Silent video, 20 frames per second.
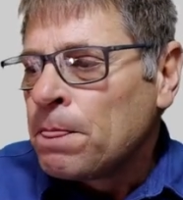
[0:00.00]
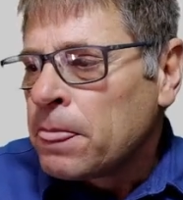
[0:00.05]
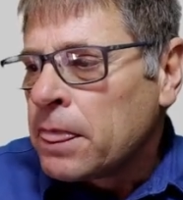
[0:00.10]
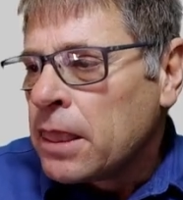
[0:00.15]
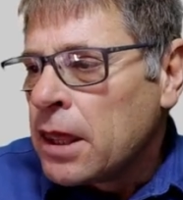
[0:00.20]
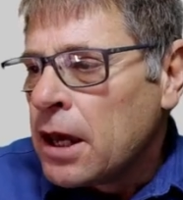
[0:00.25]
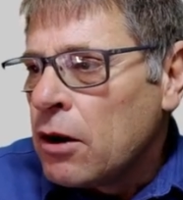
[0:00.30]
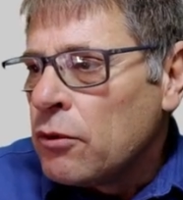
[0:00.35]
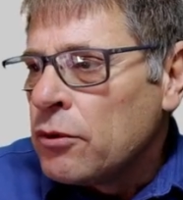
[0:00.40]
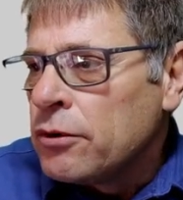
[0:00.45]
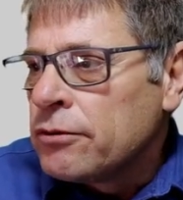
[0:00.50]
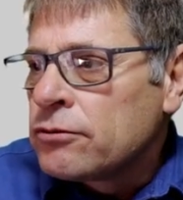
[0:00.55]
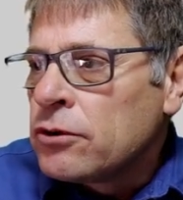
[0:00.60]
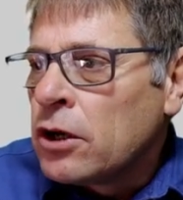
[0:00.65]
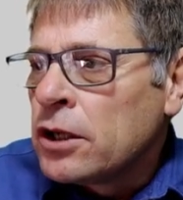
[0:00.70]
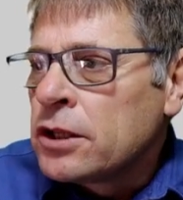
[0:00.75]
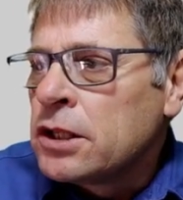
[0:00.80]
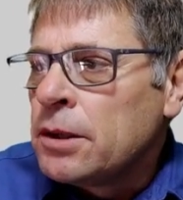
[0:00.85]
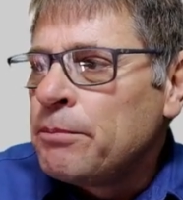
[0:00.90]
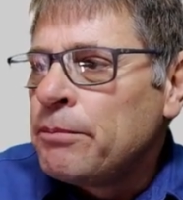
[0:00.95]
Now we've
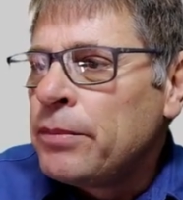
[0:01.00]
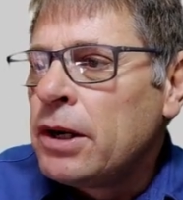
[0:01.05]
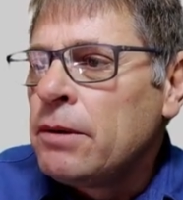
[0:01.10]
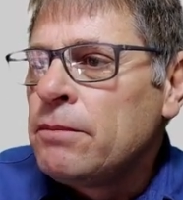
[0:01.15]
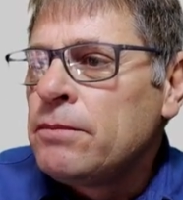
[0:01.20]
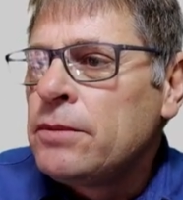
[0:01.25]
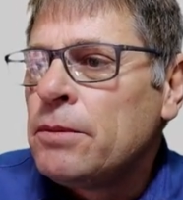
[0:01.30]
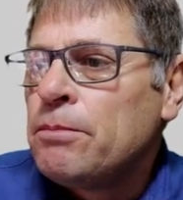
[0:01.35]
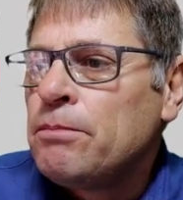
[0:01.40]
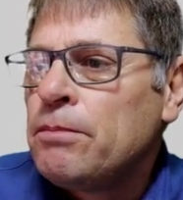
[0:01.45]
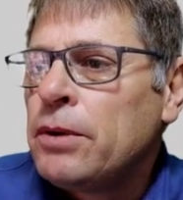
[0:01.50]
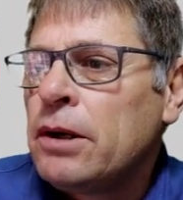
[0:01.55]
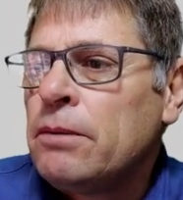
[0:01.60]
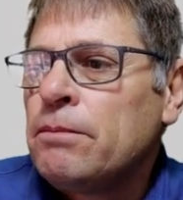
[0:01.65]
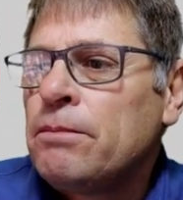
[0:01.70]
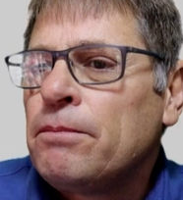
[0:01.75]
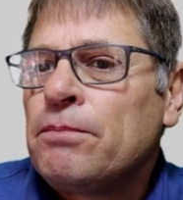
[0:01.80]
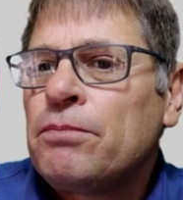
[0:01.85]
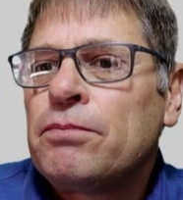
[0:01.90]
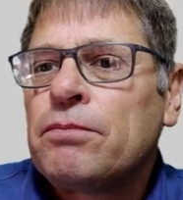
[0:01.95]
got the pump. The
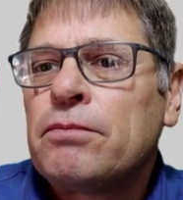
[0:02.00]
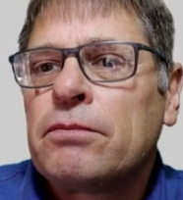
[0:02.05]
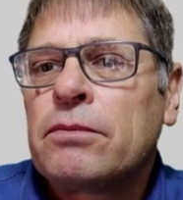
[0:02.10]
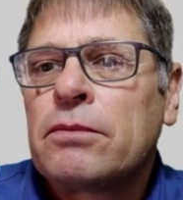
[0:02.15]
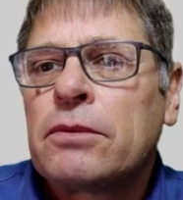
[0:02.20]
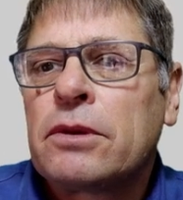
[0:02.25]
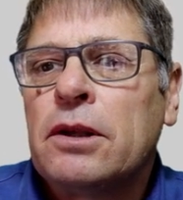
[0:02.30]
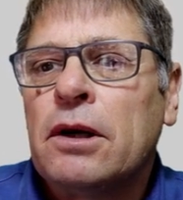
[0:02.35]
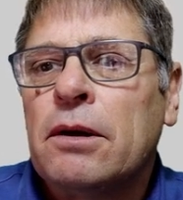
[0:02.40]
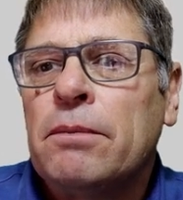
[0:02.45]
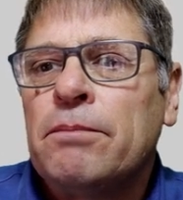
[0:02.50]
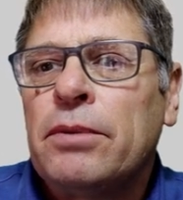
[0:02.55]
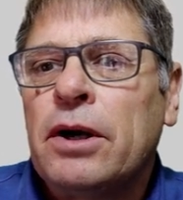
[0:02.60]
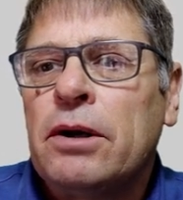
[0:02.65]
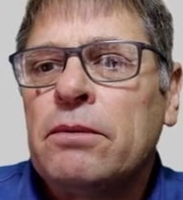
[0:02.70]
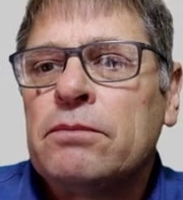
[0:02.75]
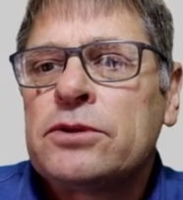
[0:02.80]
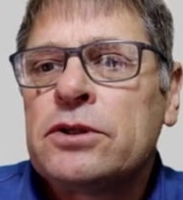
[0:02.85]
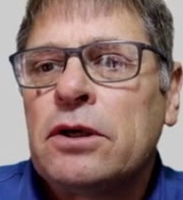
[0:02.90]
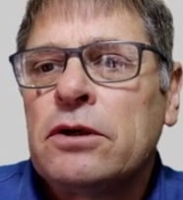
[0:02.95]
pump
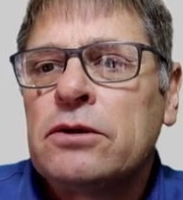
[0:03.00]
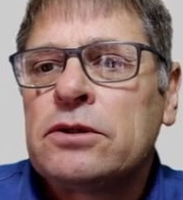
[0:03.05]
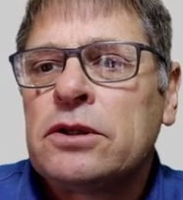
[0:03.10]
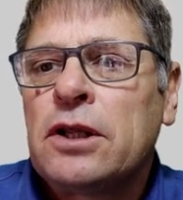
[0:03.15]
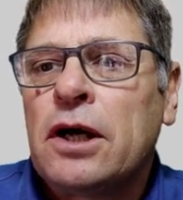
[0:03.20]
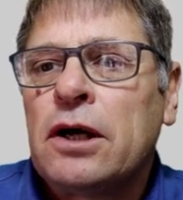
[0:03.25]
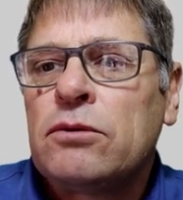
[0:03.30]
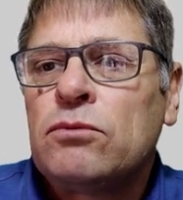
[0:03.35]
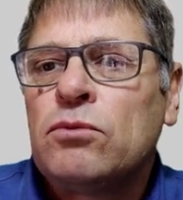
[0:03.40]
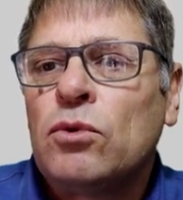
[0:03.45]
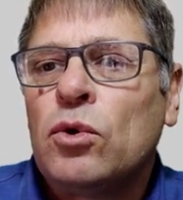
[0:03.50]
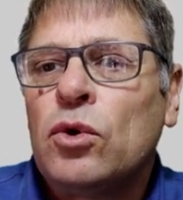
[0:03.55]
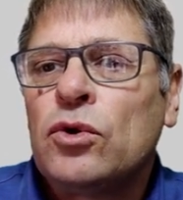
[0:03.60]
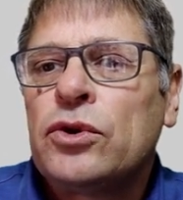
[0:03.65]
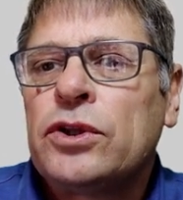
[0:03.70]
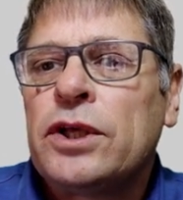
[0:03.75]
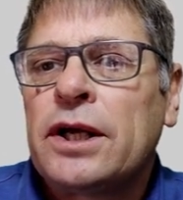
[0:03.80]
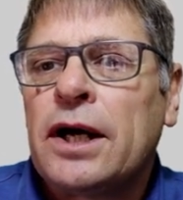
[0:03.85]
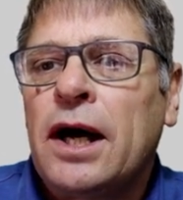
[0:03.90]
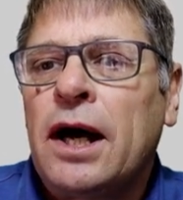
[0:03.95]
pumps that
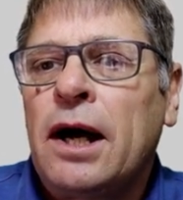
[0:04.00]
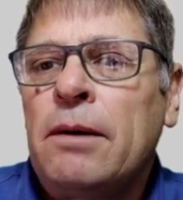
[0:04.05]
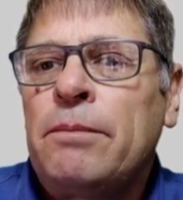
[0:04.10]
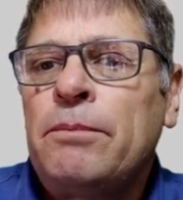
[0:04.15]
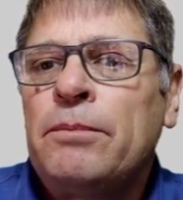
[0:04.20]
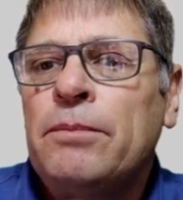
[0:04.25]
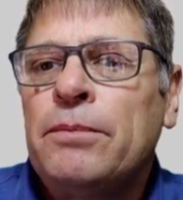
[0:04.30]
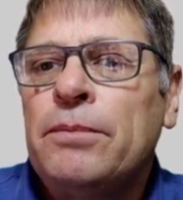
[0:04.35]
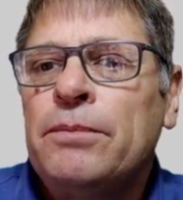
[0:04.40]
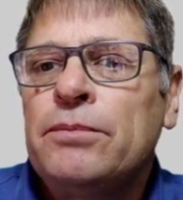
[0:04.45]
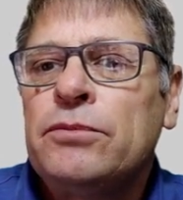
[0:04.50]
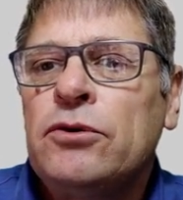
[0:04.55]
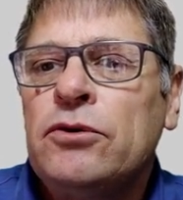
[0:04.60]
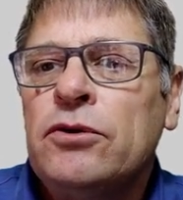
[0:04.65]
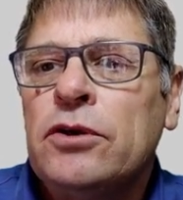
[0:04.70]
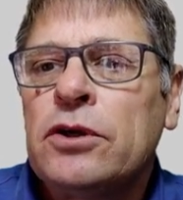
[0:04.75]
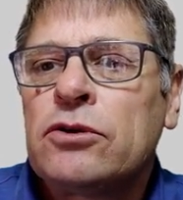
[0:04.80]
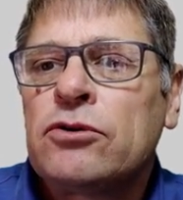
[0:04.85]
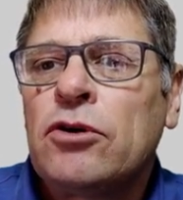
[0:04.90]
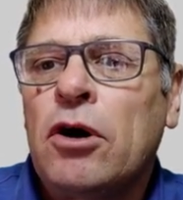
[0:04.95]
water up to
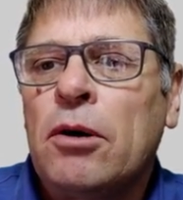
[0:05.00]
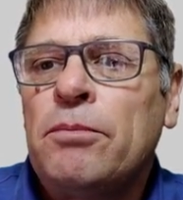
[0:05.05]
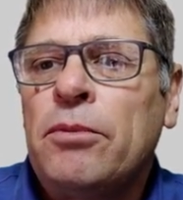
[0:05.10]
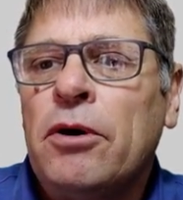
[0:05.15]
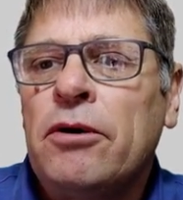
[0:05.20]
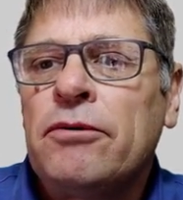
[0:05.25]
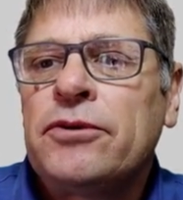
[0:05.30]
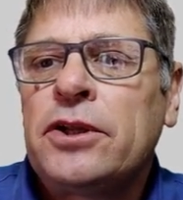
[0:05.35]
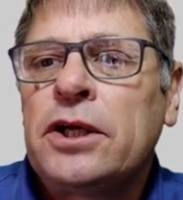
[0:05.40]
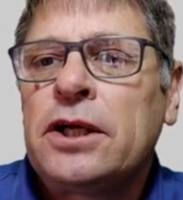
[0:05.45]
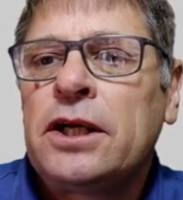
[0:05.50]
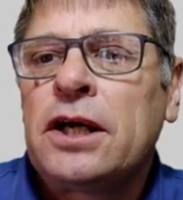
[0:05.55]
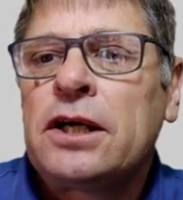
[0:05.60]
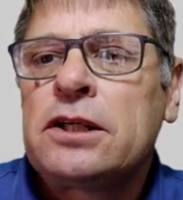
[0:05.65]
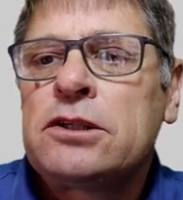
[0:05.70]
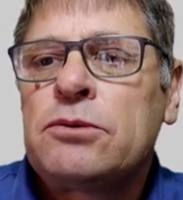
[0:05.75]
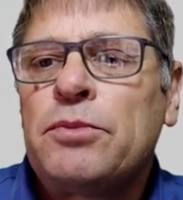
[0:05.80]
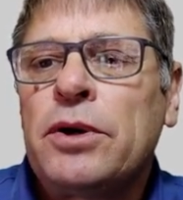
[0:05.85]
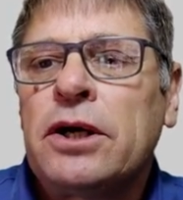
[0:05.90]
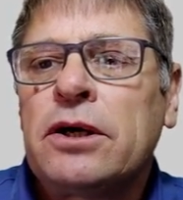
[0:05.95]
the top of the
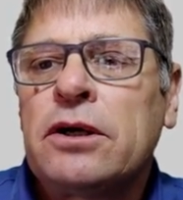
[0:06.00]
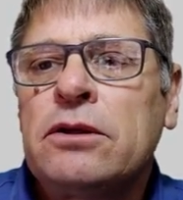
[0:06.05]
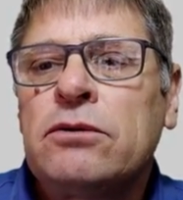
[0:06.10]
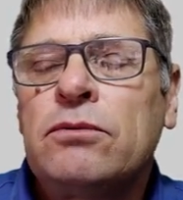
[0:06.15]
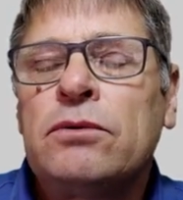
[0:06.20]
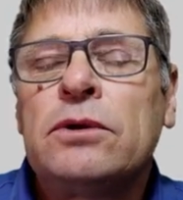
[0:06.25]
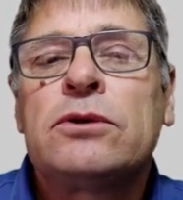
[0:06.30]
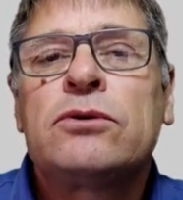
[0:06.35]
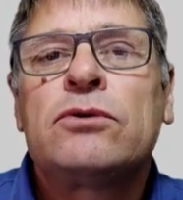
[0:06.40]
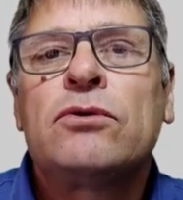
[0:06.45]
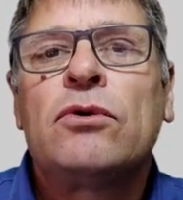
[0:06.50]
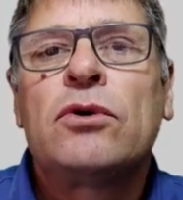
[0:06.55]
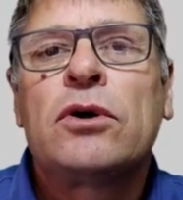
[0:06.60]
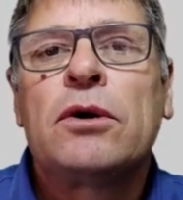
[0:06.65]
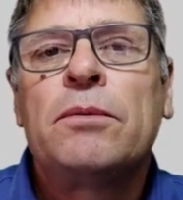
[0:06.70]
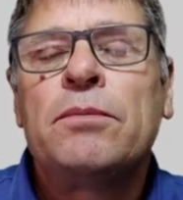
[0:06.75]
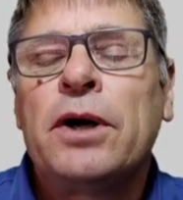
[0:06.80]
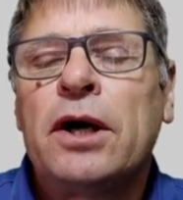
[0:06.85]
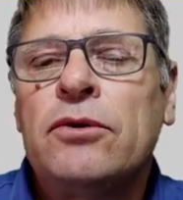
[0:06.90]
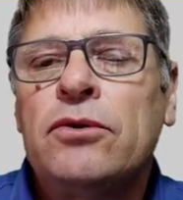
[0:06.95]
Dutch bucket. We'll talk
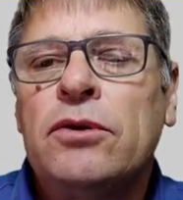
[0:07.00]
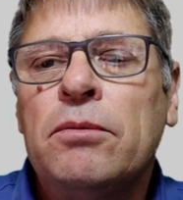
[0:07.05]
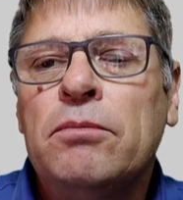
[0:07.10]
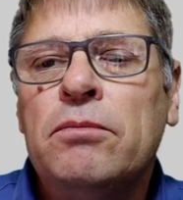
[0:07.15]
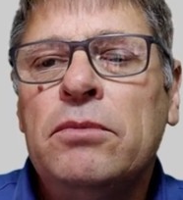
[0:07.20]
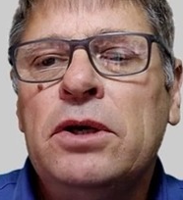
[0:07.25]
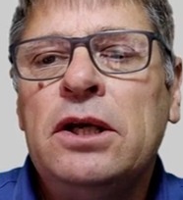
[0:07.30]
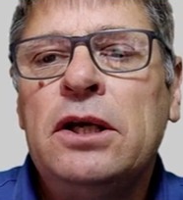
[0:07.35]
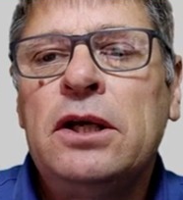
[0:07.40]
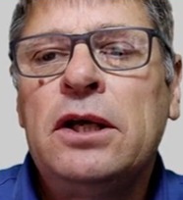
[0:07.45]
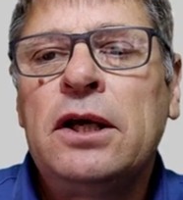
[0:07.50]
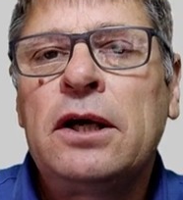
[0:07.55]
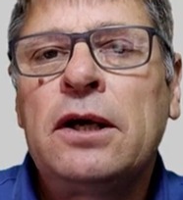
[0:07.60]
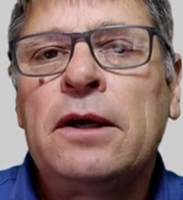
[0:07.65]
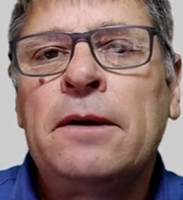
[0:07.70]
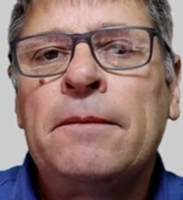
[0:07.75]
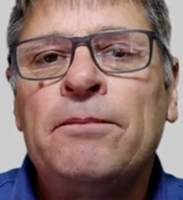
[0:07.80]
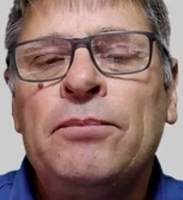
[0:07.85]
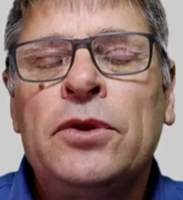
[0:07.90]
about the media.